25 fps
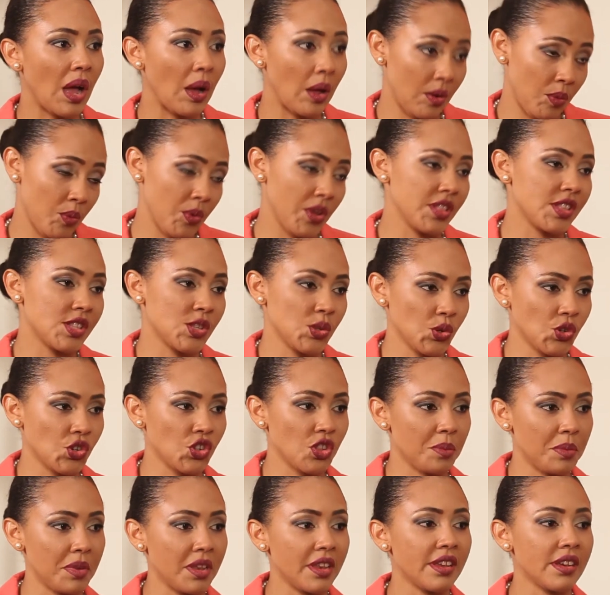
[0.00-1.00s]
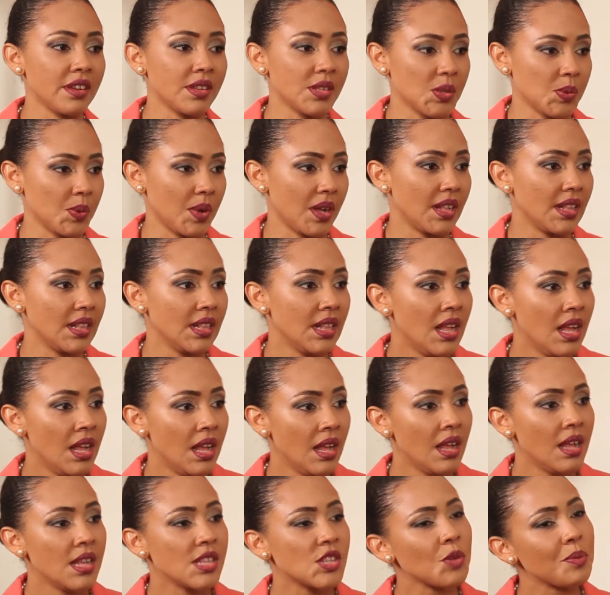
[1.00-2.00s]
and with social media as well.
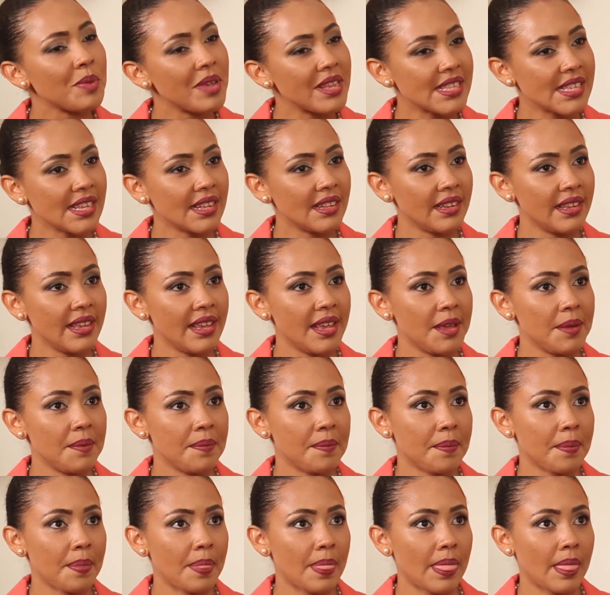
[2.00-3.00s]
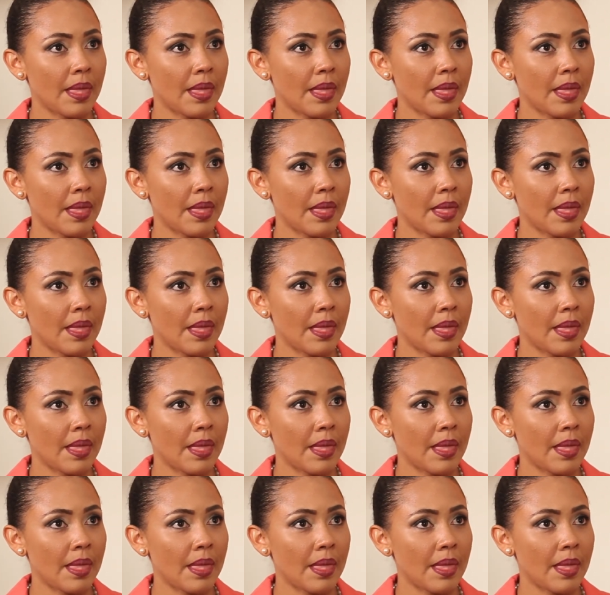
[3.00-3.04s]
So basically,